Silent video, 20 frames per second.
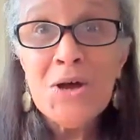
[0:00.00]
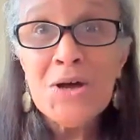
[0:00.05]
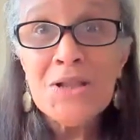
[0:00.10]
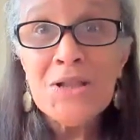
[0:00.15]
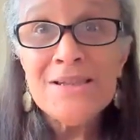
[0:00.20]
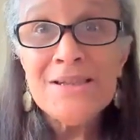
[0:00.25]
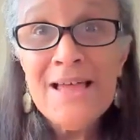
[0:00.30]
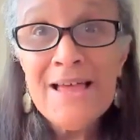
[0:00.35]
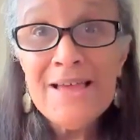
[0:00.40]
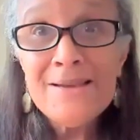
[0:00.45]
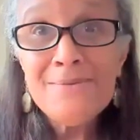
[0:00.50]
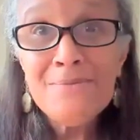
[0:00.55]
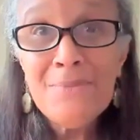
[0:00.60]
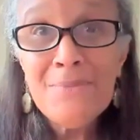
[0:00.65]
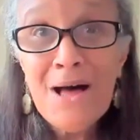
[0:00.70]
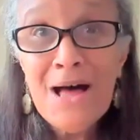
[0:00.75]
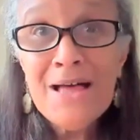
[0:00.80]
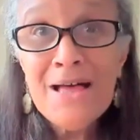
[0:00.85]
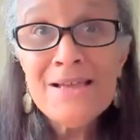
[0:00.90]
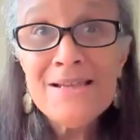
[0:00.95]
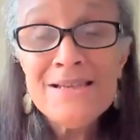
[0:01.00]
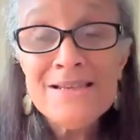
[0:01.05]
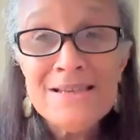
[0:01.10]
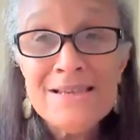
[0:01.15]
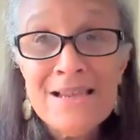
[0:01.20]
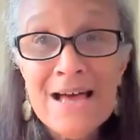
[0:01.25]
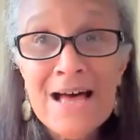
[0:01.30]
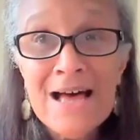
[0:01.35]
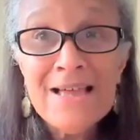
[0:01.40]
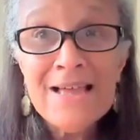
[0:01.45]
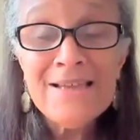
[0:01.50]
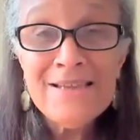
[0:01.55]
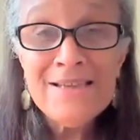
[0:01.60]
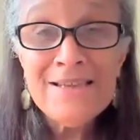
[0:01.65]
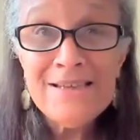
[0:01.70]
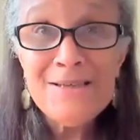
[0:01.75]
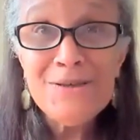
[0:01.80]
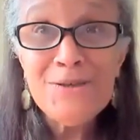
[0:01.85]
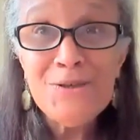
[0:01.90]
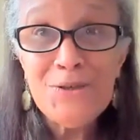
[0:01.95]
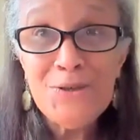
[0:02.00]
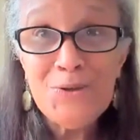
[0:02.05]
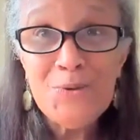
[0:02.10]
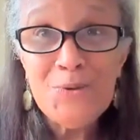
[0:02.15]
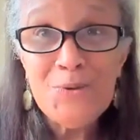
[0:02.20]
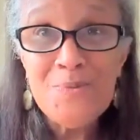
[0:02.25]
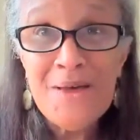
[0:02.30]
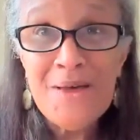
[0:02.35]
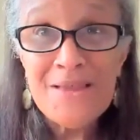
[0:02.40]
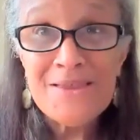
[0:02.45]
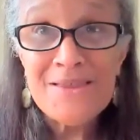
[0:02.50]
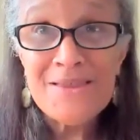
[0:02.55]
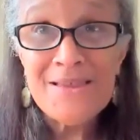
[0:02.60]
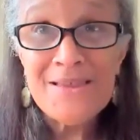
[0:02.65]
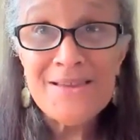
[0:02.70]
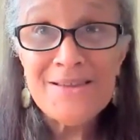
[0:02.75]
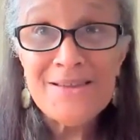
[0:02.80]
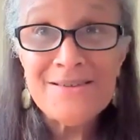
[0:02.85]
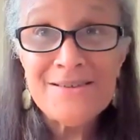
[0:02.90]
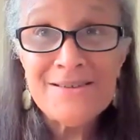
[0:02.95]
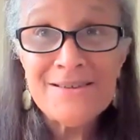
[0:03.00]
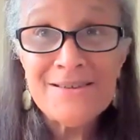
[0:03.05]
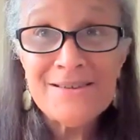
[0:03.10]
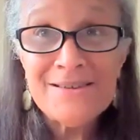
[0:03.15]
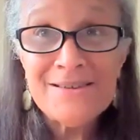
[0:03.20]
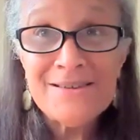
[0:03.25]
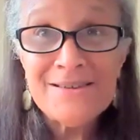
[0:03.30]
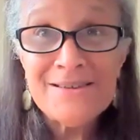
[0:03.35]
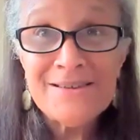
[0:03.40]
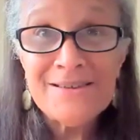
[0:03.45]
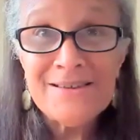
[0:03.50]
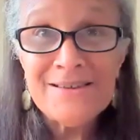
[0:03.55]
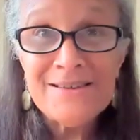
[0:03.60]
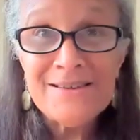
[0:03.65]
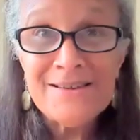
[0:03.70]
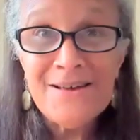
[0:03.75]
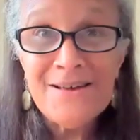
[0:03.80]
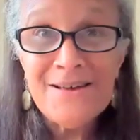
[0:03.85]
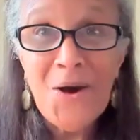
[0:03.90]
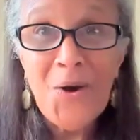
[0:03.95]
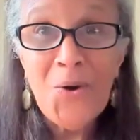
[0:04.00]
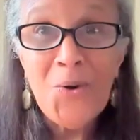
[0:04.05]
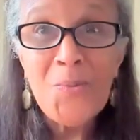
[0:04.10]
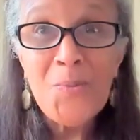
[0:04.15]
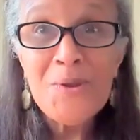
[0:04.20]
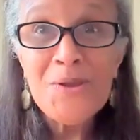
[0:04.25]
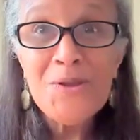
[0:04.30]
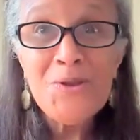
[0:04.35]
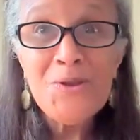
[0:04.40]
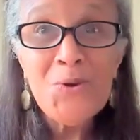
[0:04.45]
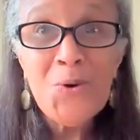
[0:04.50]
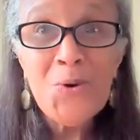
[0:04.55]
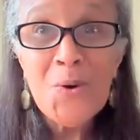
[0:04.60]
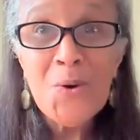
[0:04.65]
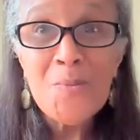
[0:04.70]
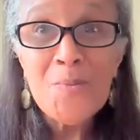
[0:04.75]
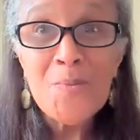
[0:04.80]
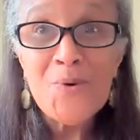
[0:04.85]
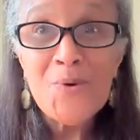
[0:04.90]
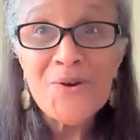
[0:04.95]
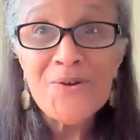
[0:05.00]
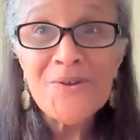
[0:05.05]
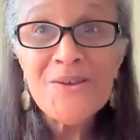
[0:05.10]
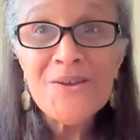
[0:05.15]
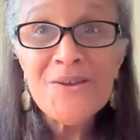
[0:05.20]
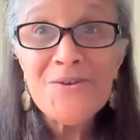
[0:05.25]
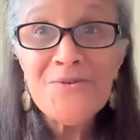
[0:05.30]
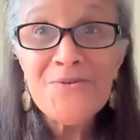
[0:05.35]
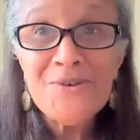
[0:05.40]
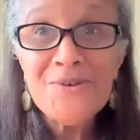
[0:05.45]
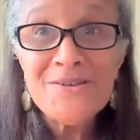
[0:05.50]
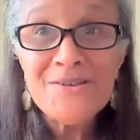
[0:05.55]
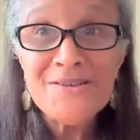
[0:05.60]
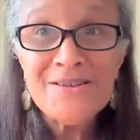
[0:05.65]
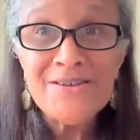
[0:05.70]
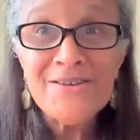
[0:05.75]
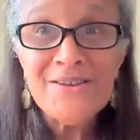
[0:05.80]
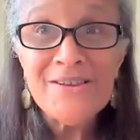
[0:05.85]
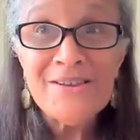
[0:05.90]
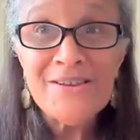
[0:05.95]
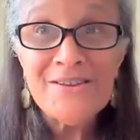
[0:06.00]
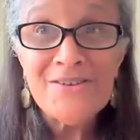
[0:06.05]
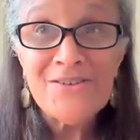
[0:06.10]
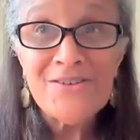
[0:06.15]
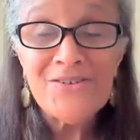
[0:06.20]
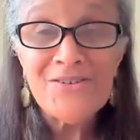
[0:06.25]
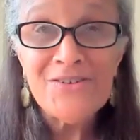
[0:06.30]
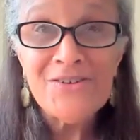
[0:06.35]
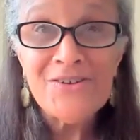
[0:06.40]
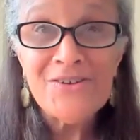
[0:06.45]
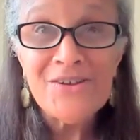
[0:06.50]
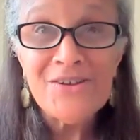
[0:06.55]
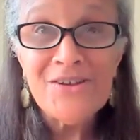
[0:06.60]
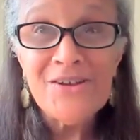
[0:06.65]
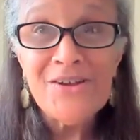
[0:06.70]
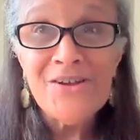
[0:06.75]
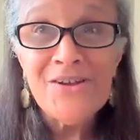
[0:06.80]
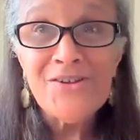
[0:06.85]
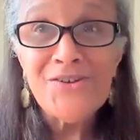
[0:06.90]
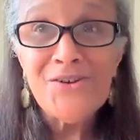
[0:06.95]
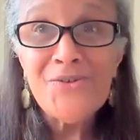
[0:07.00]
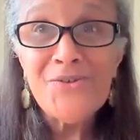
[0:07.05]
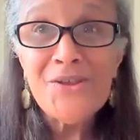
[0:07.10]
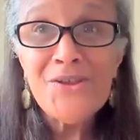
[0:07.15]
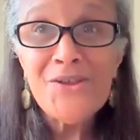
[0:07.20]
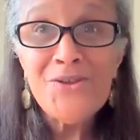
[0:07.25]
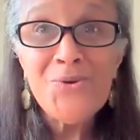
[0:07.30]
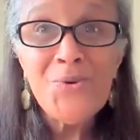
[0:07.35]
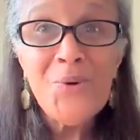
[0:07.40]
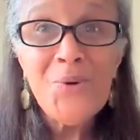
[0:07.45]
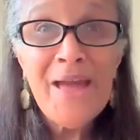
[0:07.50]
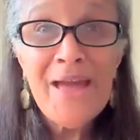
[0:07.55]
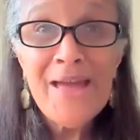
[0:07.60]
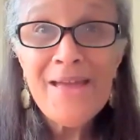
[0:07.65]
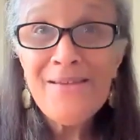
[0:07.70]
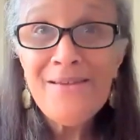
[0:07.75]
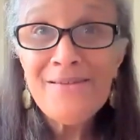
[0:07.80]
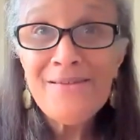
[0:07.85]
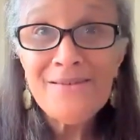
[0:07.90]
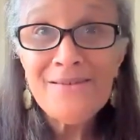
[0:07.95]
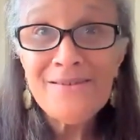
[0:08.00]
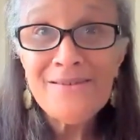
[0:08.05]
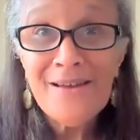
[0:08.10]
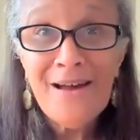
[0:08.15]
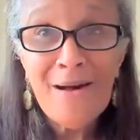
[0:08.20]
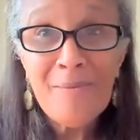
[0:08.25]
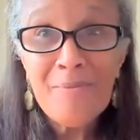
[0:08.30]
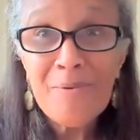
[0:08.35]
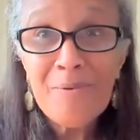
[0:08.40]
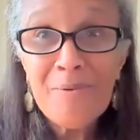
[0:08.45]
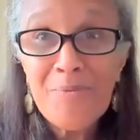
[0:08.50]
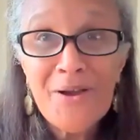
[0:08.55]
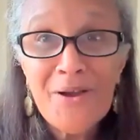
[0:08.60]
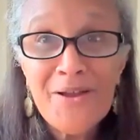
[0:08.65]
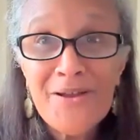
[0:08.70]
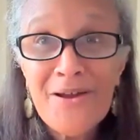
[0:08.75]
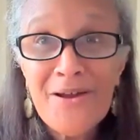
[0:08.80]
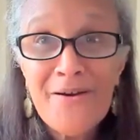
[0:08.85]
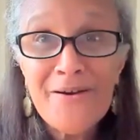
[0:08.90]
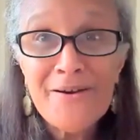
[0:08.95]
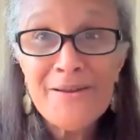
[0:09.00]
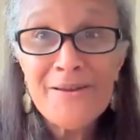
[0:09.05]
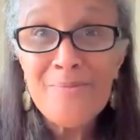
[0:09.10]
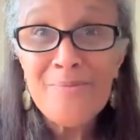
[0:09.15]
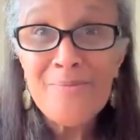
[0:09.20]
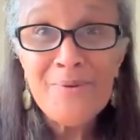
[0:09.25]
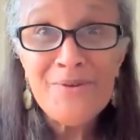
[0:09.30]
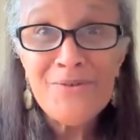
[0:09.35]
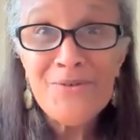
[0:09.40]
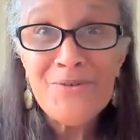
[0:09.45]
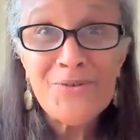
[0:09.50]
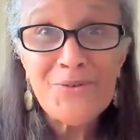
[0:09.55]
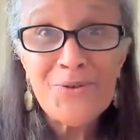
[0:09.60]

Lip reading: Let my 9EQ method open your brilliant resilience so that you ace top priority business